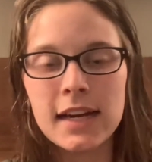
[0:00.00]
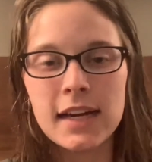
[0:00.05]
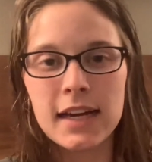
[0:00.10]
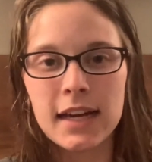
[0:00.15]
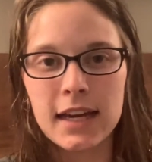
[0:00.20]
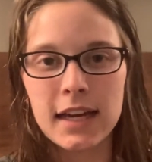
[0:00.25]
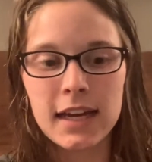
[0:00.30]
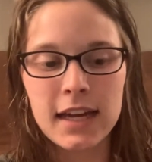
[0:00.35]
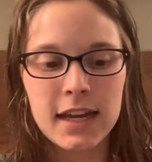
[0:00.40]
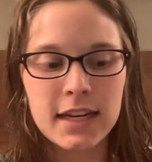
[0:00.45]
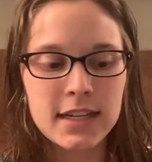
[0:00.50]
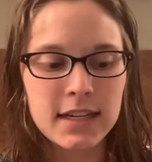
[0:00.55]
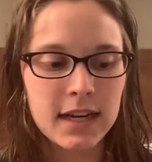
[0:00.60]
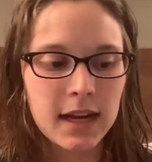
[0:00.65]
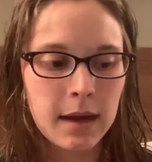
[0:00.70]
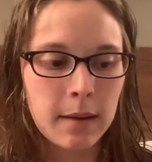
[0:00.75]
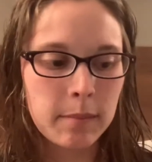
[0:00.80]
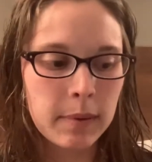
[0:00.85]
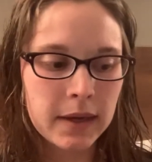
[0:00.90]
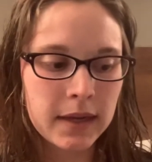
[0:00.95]
it ended
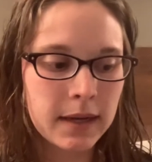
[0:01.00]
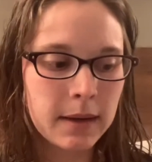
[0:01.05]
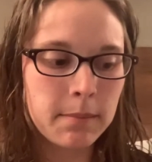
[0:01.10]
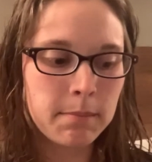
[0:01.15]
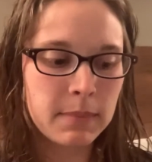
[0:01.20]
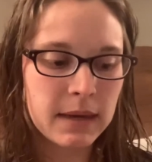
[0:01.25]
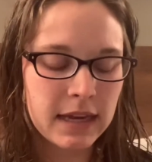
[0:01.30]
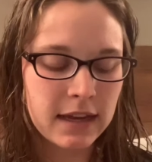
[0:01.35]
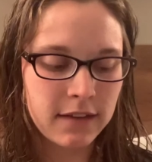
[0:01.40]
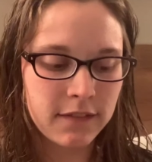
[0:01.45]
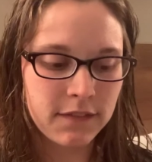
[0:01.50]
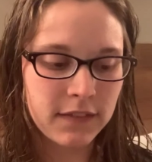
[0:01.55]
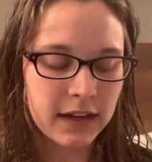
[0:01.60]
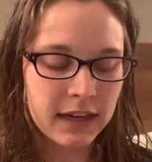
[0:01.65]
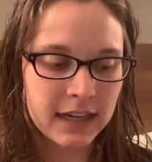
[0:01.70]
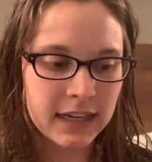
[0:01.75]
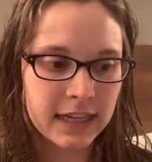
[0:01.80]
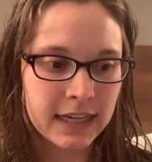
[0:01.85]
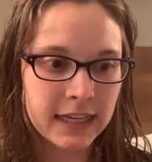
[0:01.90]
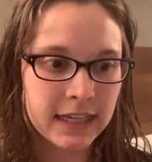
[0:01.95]
up being
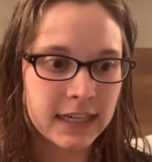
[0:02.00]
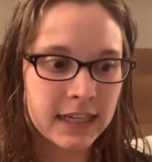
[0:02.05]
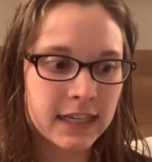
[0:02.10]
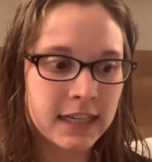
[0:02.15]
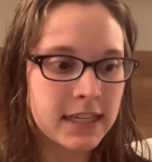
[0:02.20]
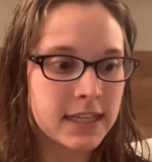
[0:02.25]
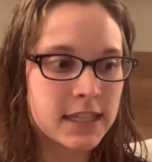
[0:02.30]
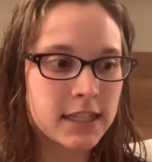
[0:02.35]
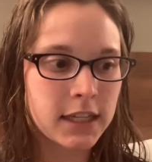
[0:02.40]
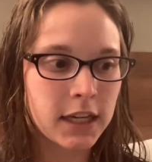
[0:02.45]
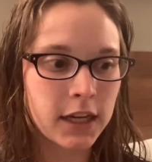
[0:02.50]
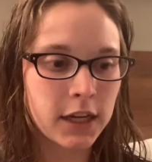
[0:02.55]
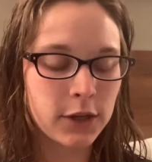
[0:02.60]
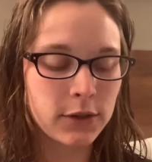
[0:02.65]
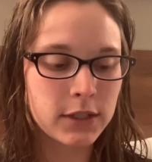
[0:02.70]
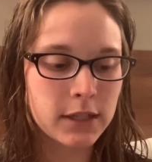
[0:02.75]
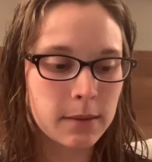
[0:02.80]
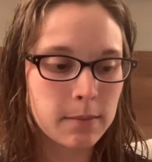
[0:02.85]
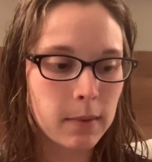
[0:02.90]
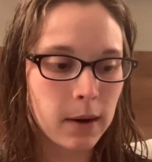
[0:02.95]
fine. So
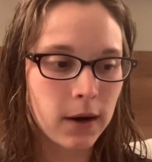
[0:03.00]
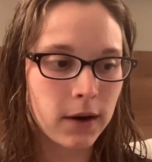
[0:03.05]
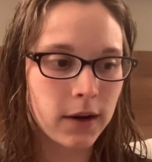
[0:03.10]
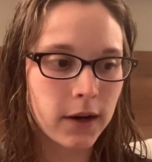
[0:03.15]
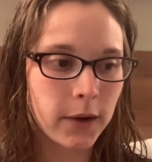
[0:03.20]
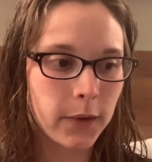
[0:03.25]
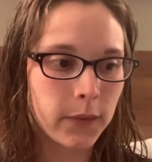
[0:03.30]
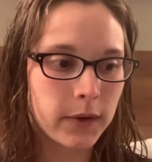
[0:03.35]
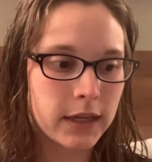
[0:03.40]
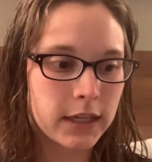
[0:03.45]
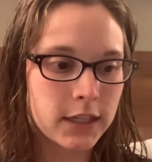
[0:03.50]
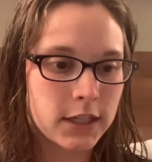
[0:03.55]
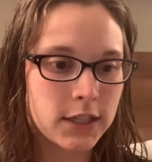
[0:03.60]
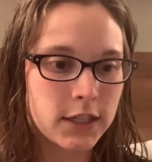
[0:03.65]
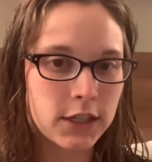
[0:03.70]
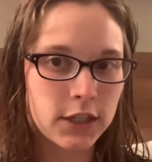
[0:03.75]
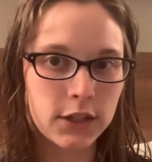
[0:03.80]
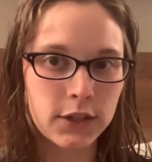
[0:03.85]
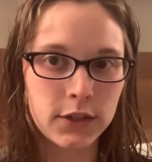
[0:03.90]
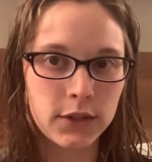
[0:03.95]
tomorrow we
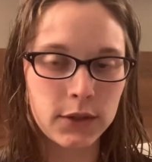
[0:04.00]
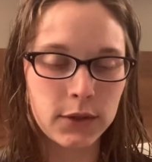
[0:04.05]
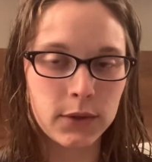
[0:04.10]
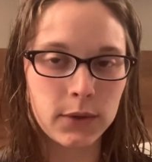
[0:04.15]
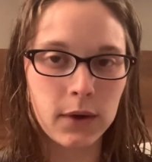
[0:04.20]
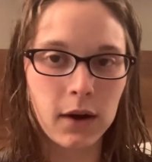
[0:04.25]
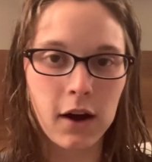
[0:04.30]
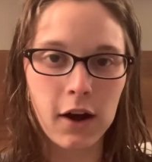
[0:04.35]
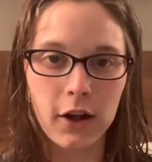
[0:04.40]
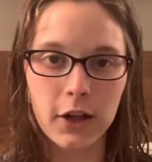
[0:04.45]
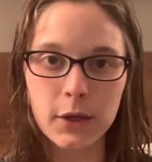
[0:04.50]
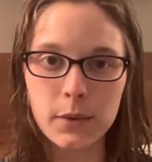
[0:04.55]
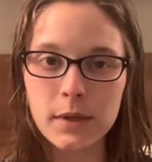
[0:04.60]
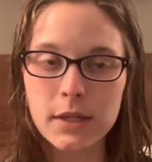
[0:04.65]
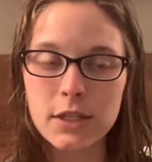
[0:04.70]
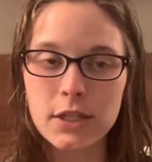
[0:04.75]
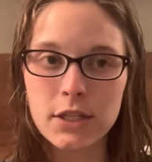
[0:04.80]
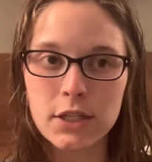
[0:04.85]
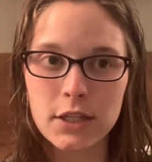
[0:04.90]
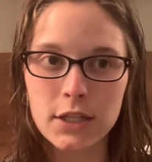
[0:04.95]
do Hollywood
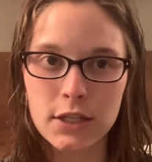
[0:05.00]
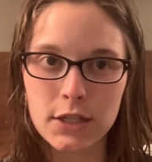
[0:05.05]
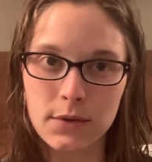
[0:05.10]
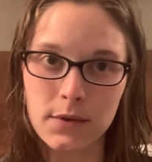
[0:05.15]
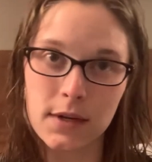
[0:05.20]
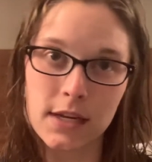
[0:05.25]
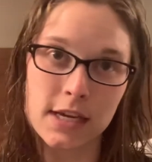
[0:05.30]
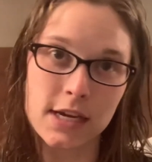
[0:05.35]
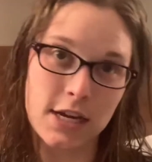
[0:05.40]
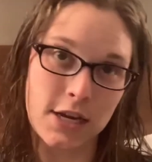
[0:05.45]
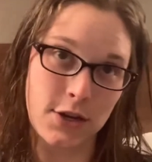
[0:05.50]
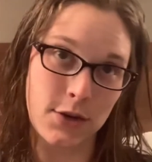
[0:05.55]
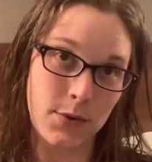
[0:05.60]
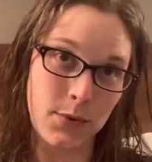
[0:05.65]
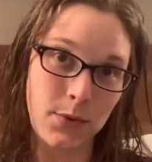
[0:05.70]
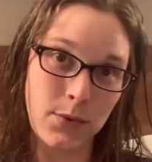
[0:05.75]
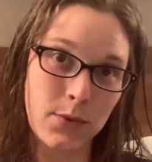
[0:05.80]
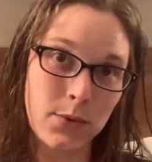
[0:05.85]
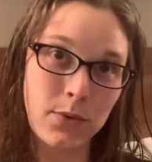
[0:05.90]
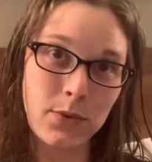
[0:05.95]

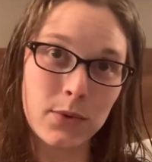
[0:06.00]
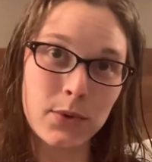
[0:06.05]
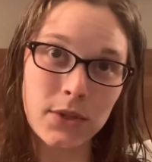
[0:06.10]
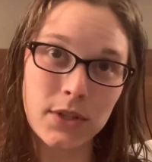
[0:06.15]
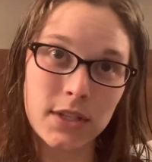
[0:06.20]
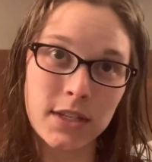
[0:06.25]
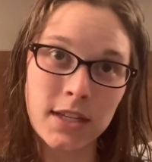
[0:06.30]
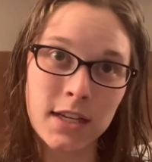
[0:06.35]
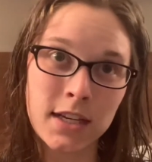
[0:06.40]
Studios